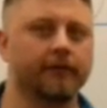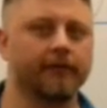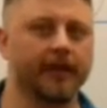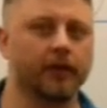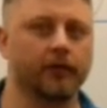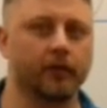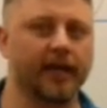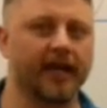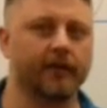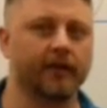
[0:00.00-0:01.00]
VO2
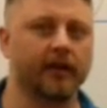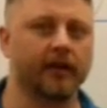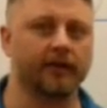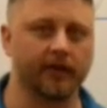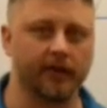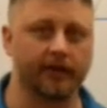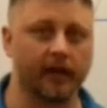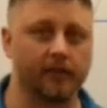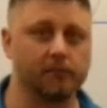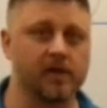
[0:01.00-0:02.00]
max is. It is
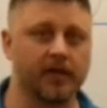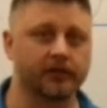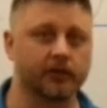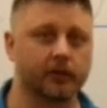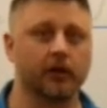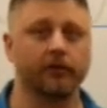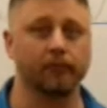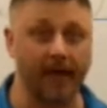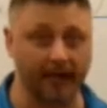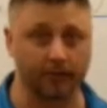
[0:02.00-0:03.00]
a measure of
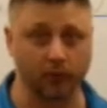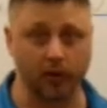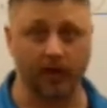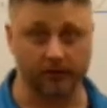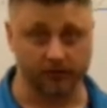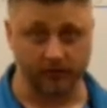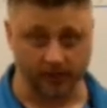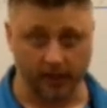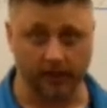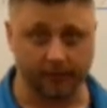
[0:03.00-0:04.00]
maximal
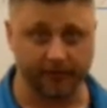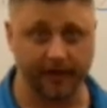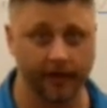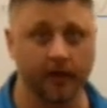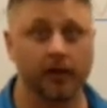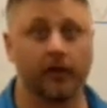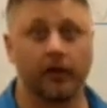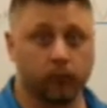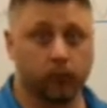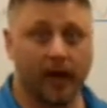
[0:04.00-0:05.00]
oxygen uptake.
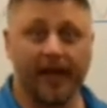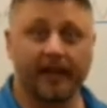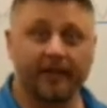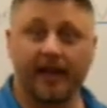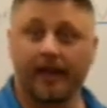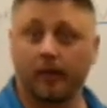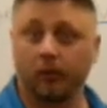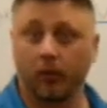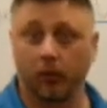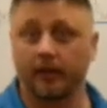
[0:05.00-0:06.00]
Why is that
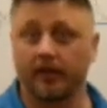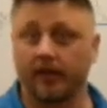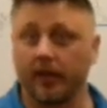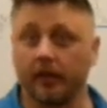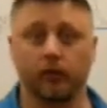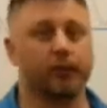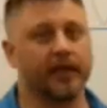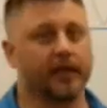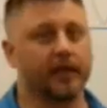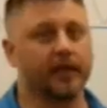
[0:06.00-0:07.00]
important to note?
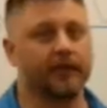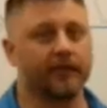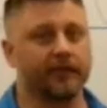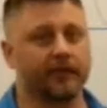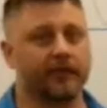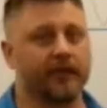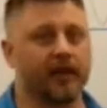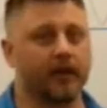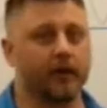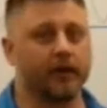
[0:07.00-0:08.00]
Because it's a
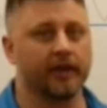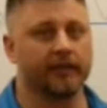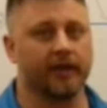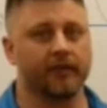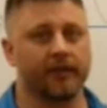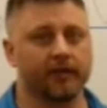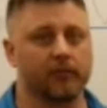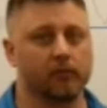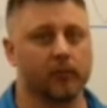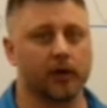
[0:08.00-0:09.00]
scale. It gives us a
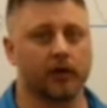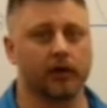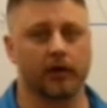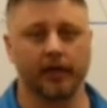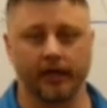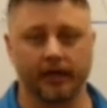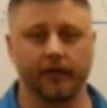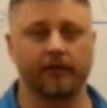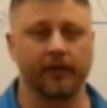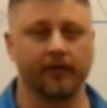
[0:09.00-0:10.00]
marker. It
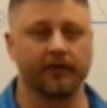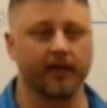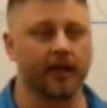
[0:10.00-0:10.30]
gives us